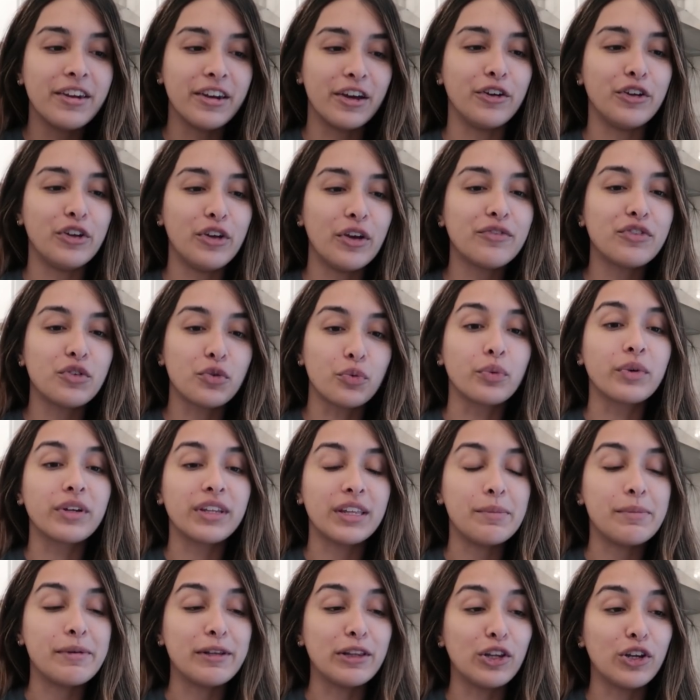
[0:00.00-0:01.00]
you know, you have to
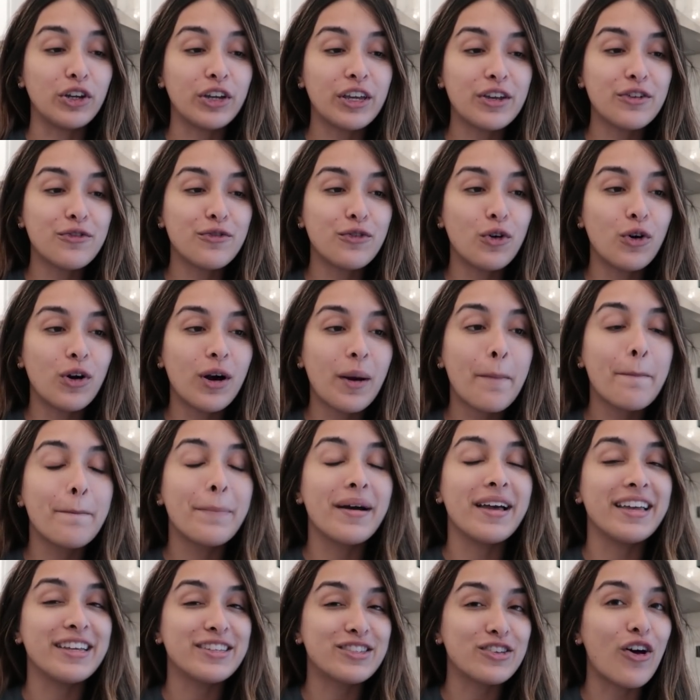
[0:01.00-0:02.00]
really be looking for,
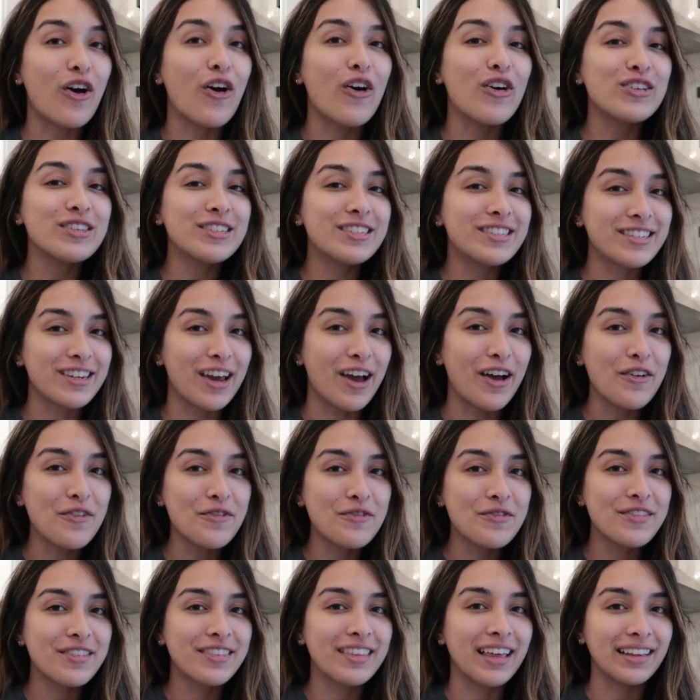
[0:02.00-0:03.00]
but it's all stuff
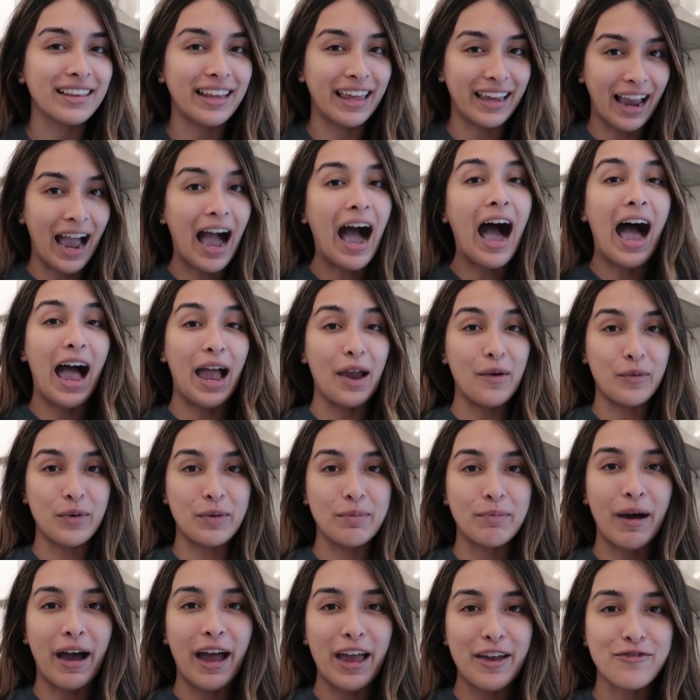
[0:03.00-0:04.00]
that like I
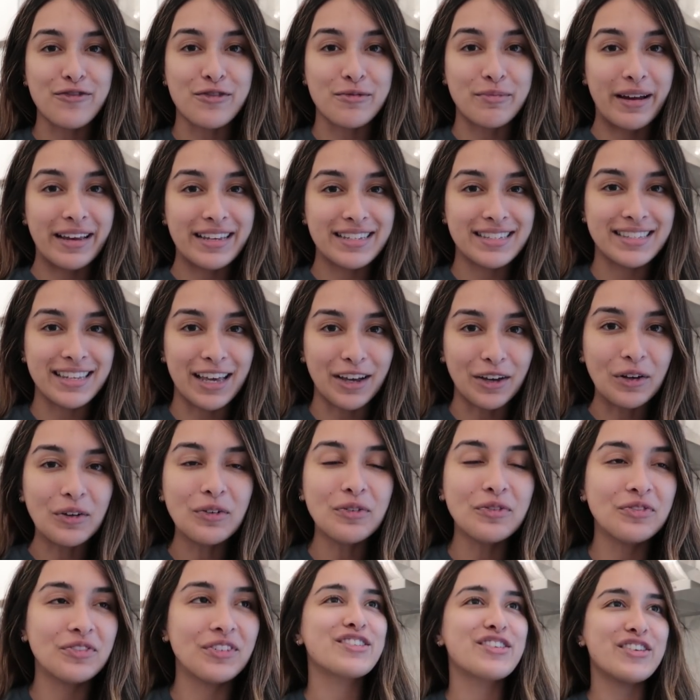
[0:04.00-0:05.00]
would buy for myself.